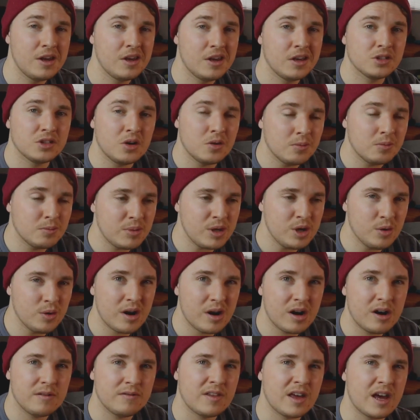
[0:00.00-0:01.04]
So be
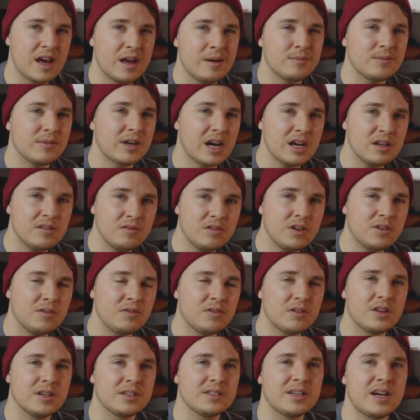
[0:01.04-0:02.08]
aware of that, kind of look for
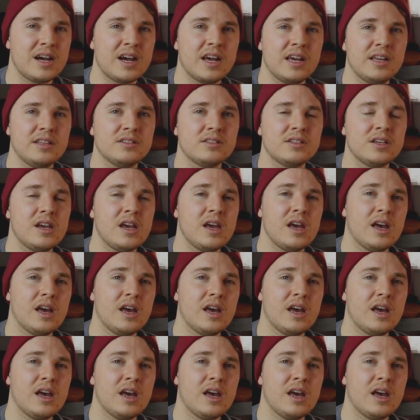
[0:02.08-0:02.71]
the signs.